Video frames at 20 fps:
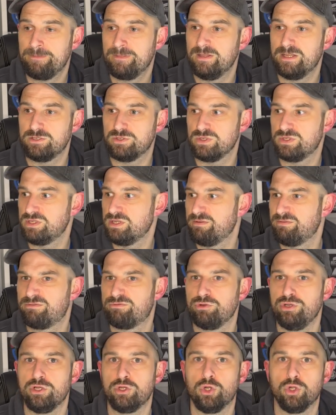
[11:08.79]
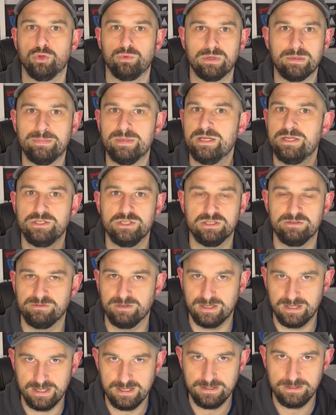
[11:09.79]
let's just say free colouring pages for
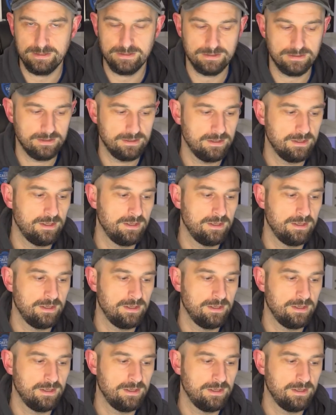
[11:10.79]
kids,